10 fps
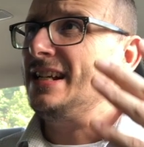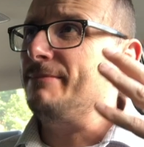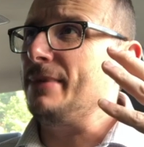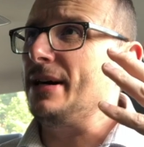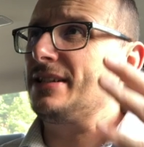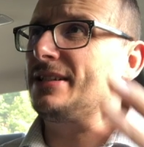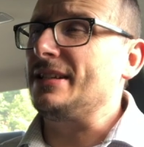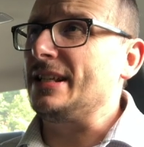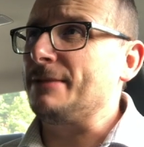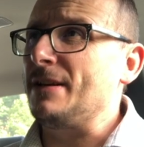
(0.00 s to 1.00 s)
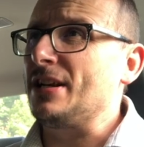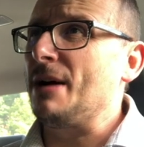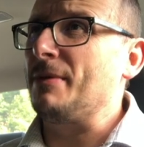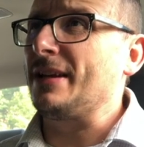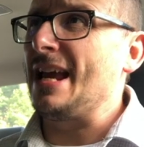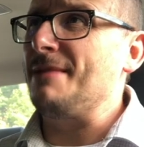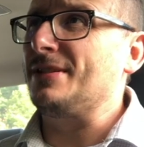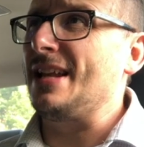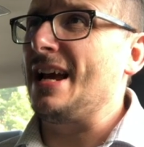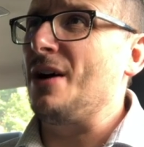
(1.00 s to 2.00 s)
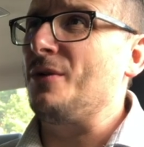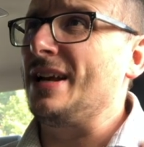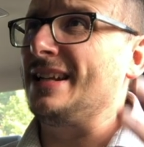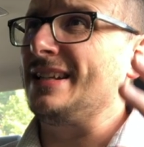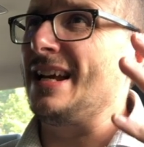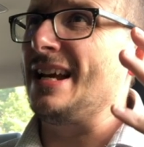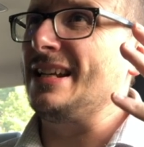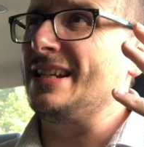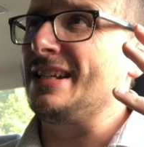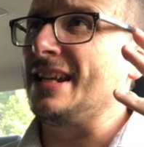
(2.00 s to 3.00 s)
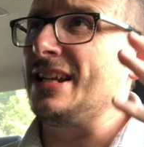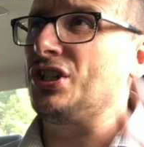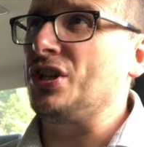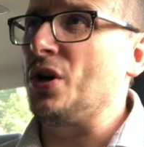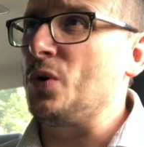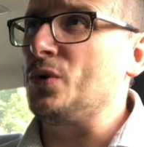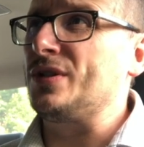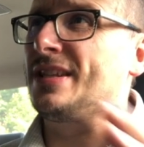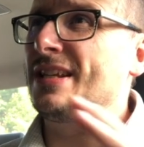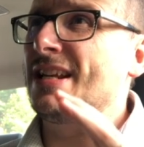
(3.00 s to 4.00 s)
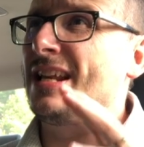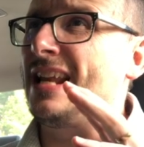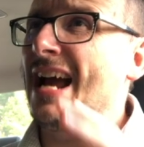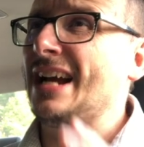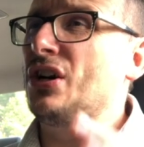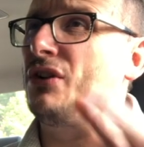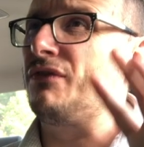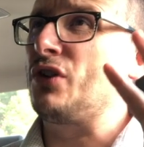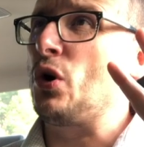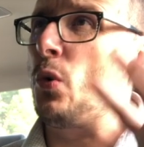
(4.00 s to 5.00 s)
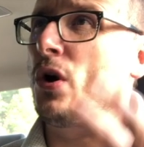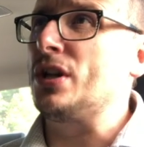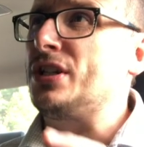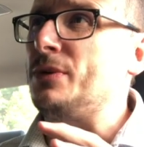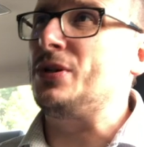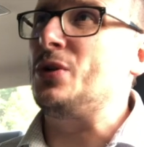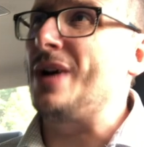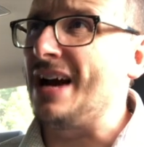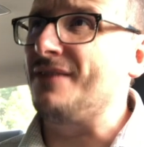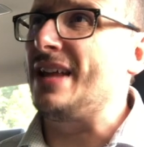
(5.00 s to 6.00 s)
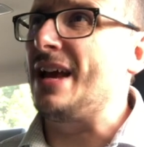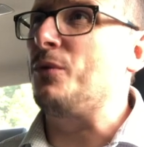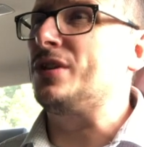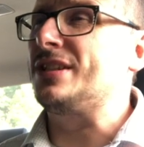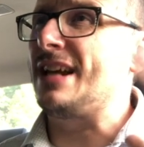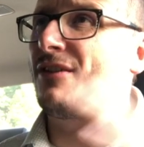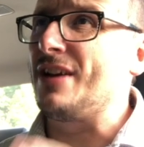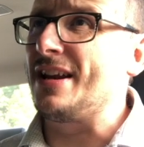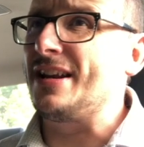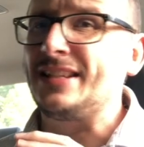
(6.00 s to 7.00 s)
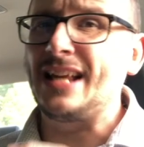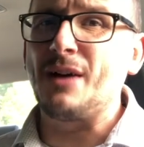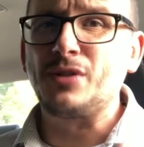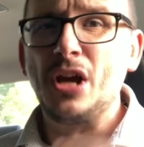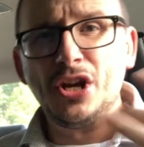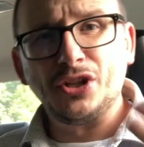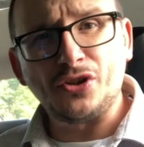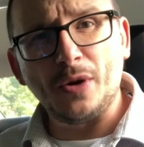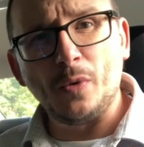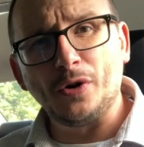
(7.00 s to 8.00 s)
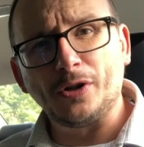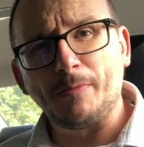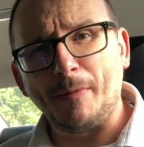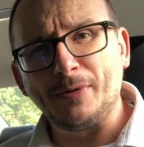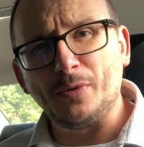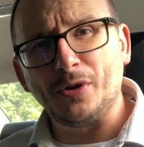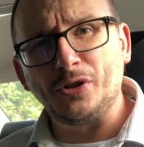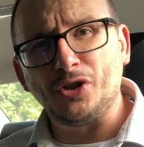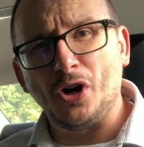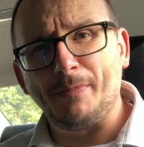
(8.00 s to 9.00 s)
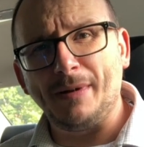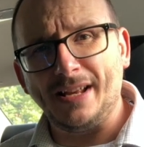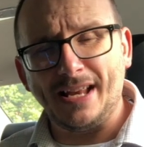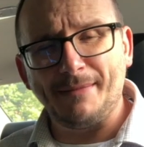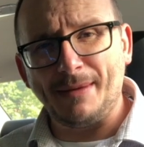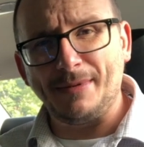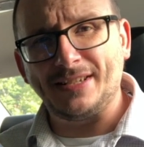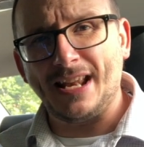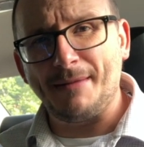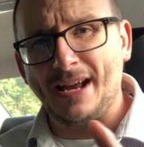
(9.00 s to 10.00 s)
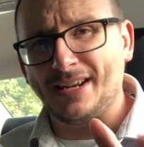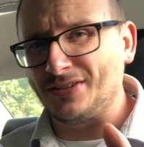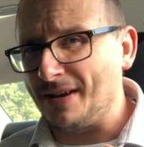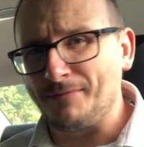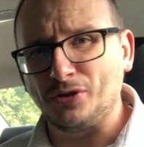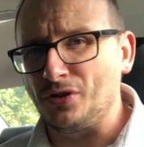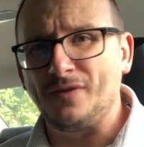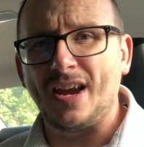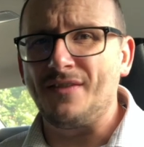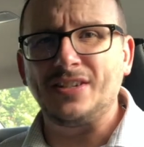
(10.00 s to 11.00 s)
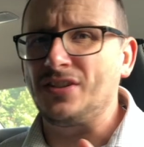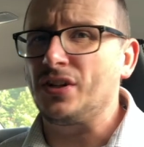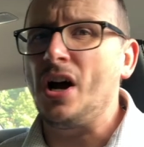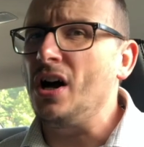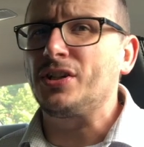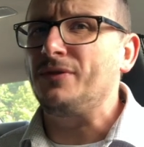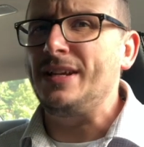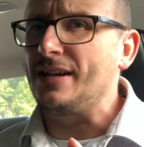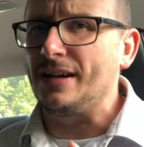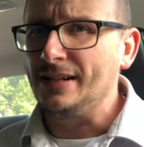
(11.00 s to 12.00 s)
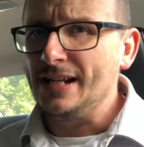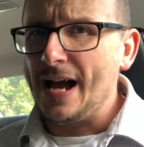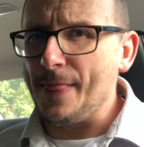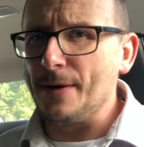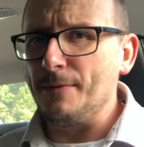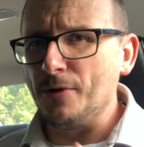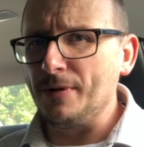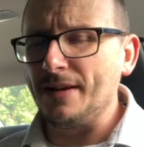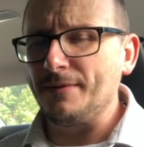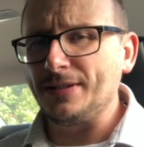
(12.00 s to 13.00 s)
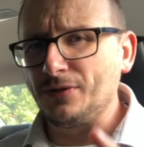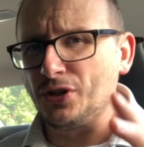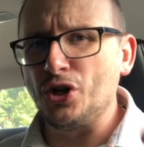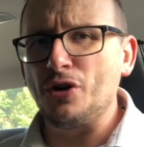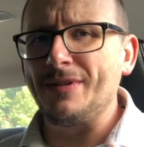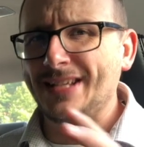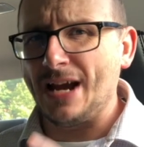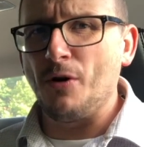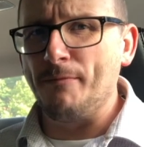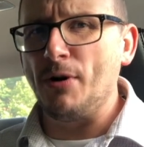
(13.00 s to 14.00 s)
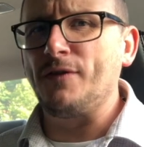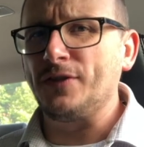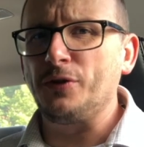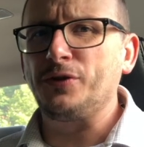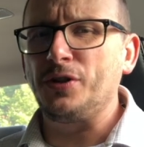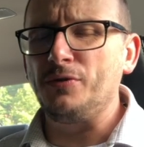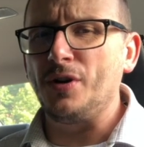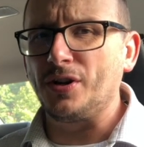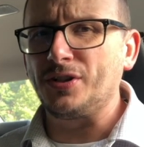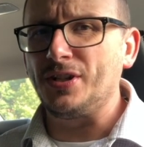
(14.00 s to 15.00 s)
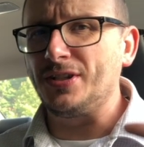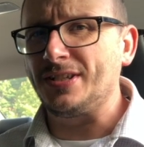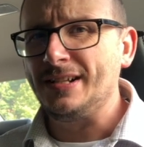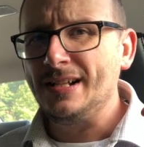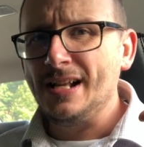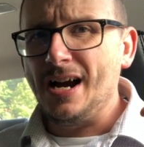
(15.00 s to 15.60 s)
But it's been a couple of games now, and it shows the lack of quality we do have there once Darragh Lenihan is out. Scotty Wharton could probably do a good job, maybe centre-back, as I'm not too convinced on Carter either at the moment. I'm still, the jury's out on both of those two youngsters.